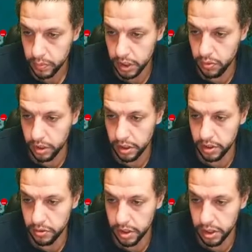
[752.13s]
This one
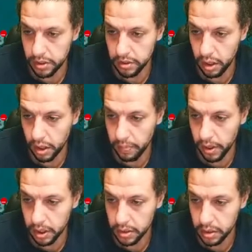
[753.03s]
is get to like a
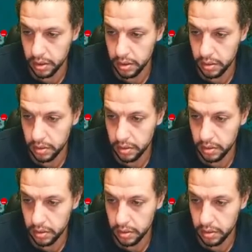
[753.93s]
party.